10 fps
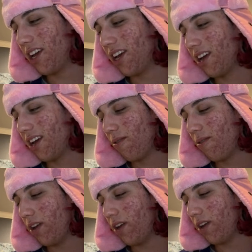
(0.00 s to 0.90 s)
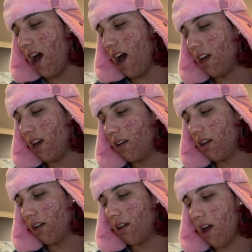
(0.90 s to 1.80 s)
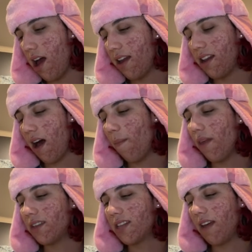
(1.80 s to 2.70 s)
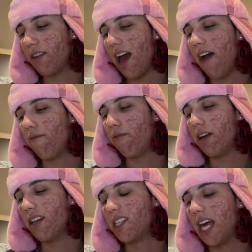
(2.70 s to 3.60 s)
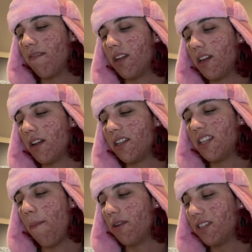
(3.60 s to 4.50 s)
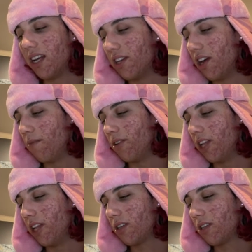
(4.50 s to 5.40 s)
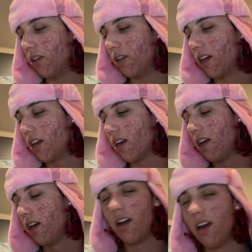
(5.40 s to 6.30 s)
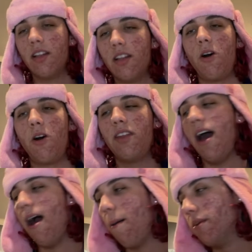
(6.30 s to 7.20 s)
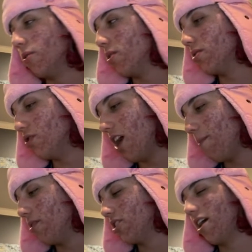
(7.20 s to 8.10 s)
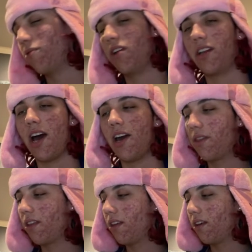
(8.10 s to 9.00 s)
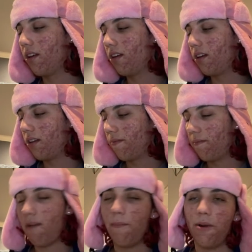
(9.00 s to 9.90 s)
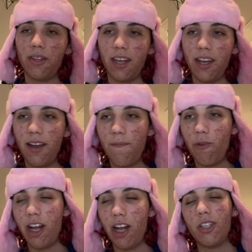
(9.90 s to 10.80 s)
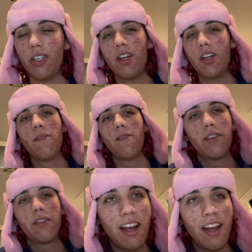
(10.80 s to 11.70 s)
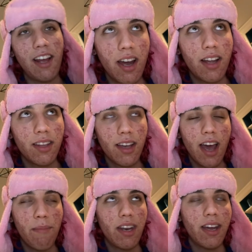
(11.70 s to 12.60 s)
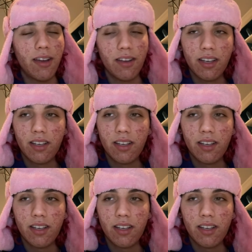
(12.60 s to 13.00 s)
like we got, and it's not even halfway, it's not even 10% done, but let's call it the album is going to drop on July 29th, my birthday, when I turn 20, July 29th at midnight.